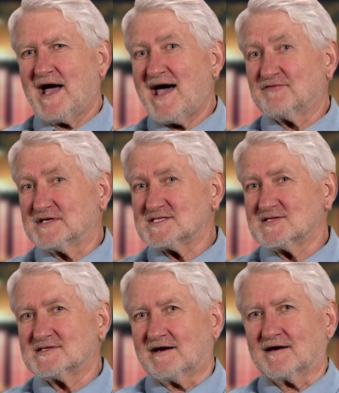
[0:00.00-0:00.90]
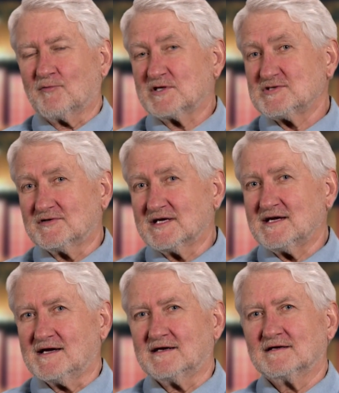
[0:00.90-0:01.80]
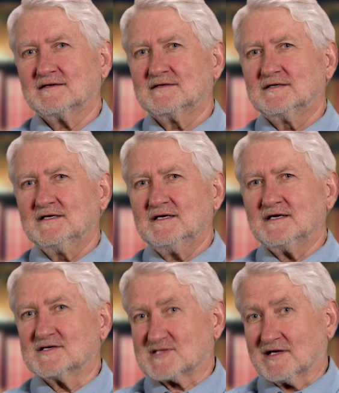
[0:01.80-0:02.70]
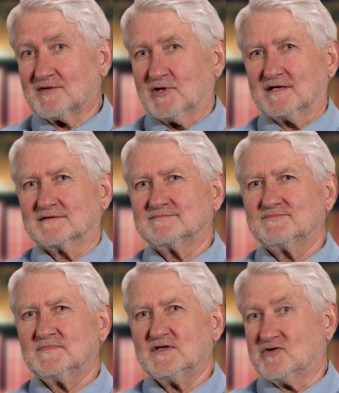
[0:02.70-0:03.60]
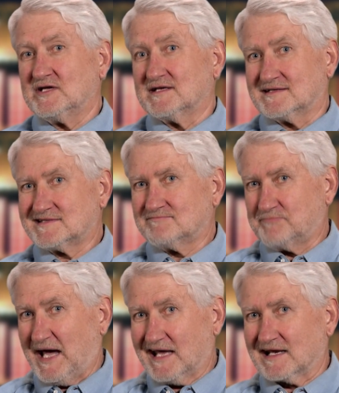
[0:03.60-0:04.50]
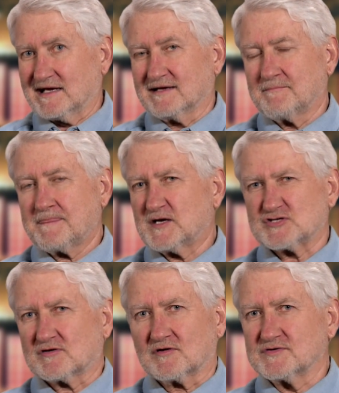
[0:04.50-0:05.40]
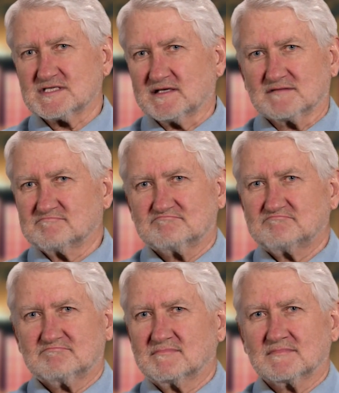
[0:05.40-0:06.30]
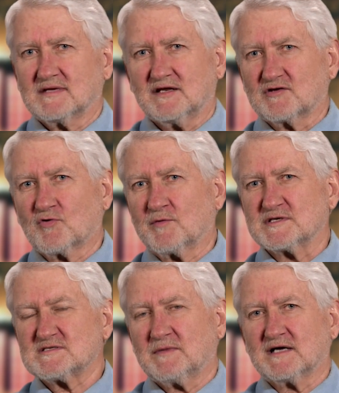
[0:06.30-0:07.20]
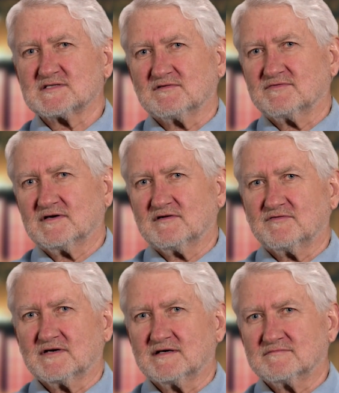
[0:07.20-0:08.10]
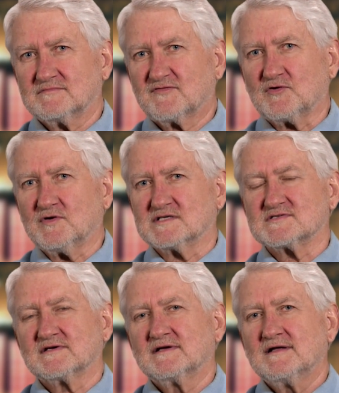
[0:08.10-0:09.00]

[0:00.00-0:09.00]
have dysentery, what you need is liquid. You need it badly because you're losing enormous amounts of fluids.